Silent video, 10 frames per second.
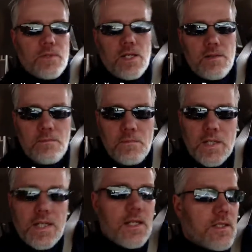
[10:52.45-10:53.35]
Okay?
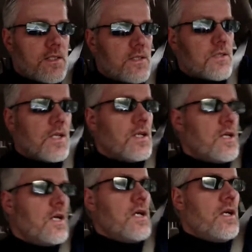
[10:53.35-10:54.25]
Again, this is
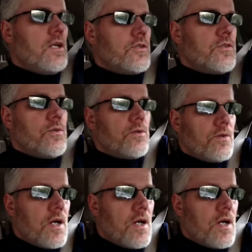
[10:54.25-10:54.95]
Sooner